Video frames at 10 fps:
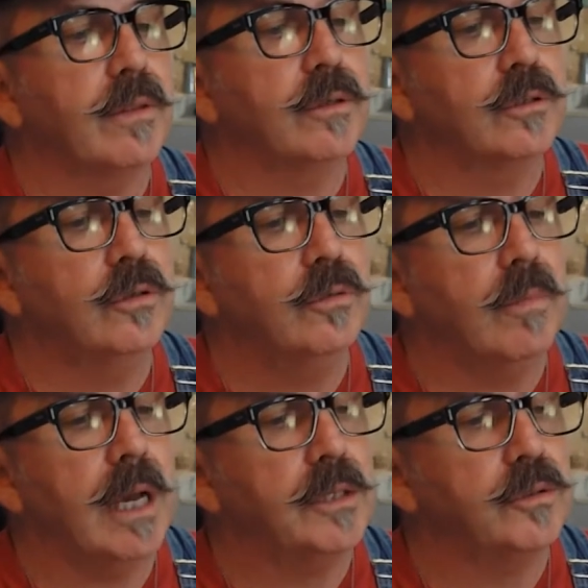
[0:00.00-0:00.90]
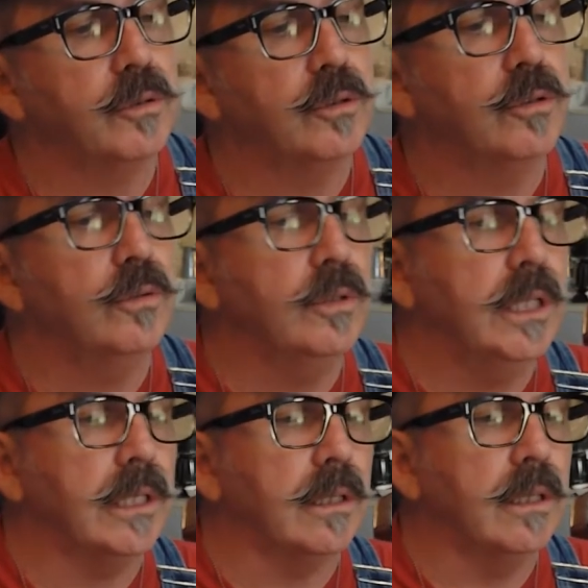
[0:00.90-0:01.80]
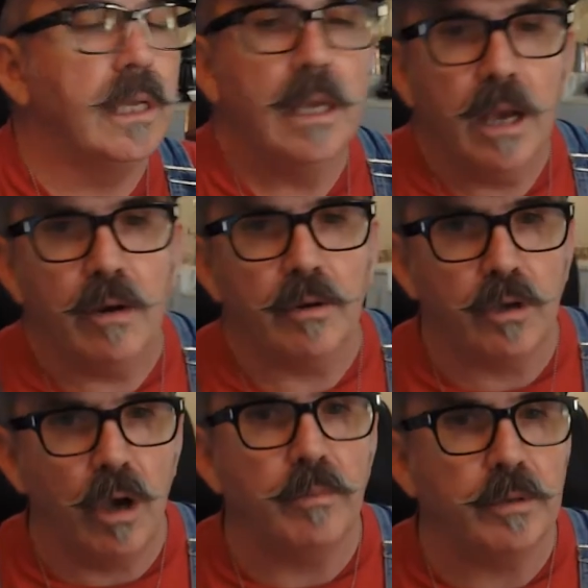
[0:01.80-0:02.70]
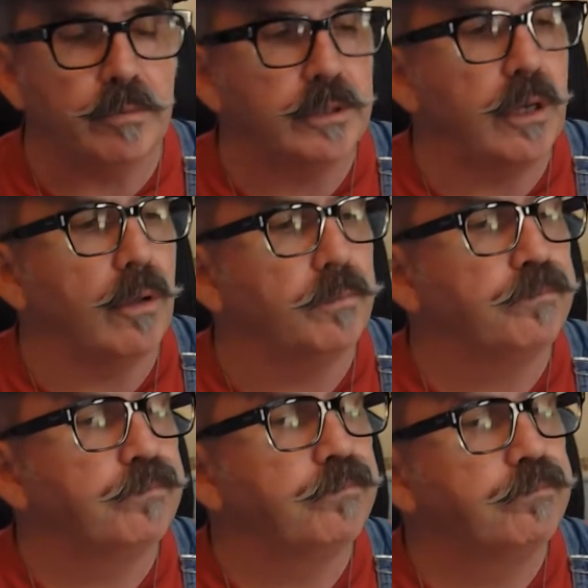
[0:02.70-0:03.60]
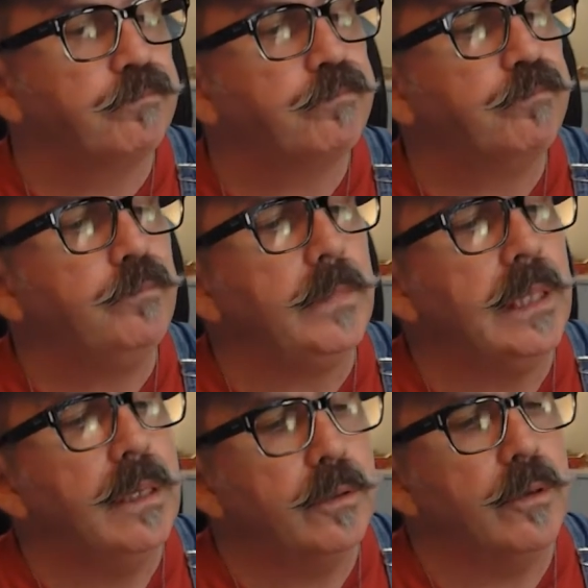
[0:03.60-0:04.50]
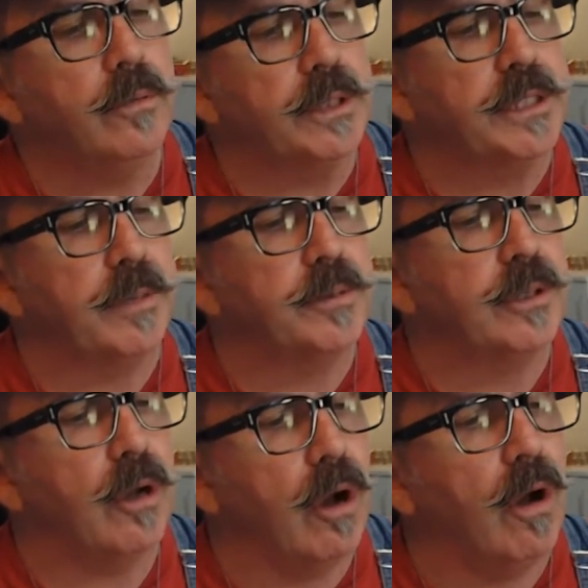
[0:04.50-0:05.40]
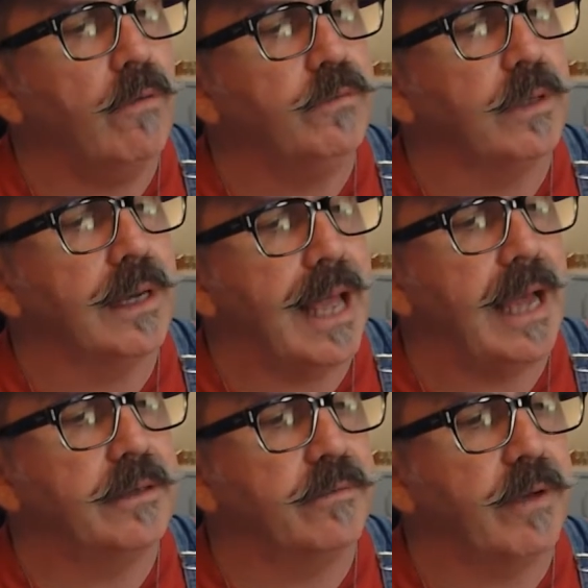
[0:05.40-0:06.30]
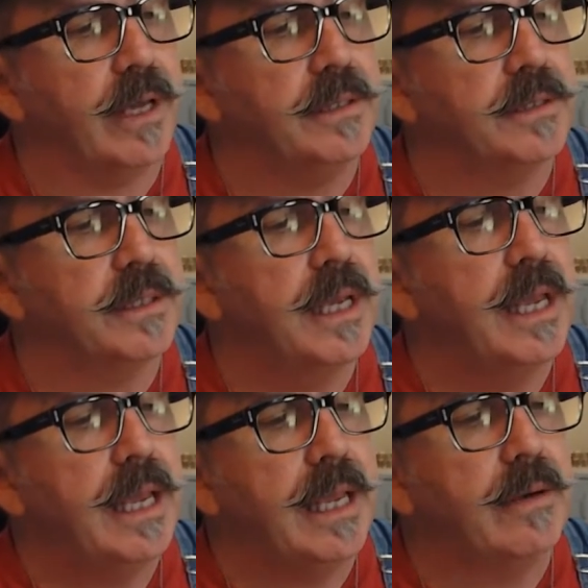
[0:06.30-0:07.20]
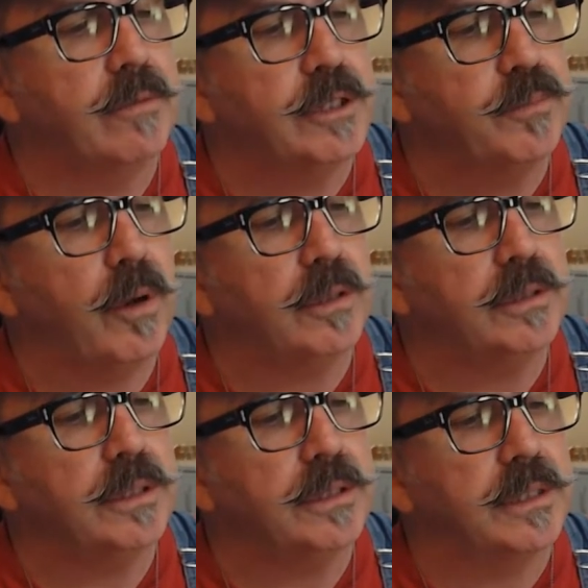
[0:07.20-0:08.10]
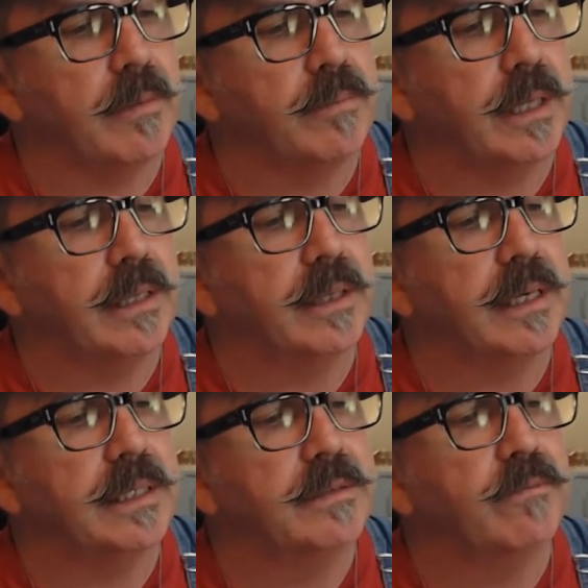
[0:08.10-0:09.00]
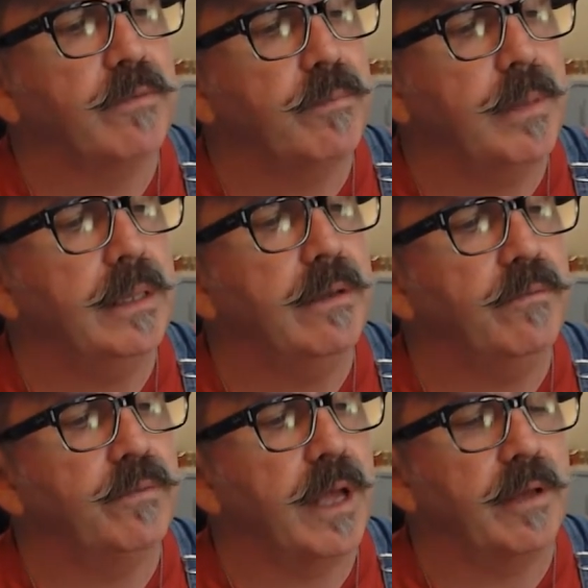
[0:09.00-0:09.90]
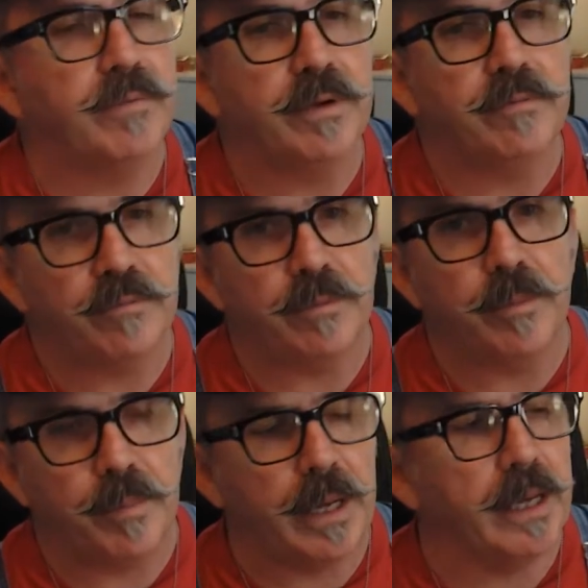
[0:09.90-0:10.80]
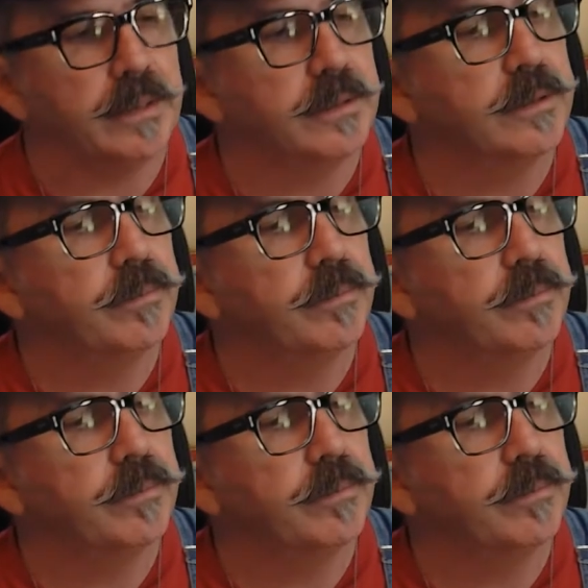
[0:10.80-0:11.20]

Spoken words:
too much or too little are a common result. Neuroception often activates in response to something that has a familiar flavor from the past.